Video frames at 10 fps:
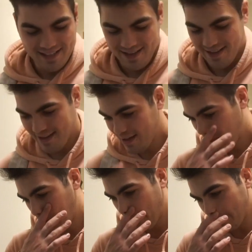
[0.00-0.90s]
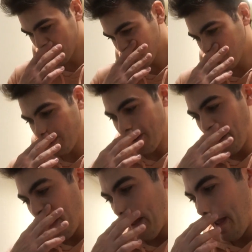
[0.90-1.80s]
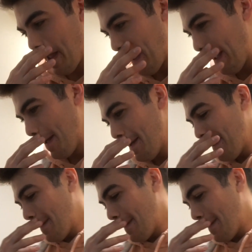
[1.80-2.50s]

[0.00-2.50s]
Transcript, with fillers: Yeah. Alright, let's go.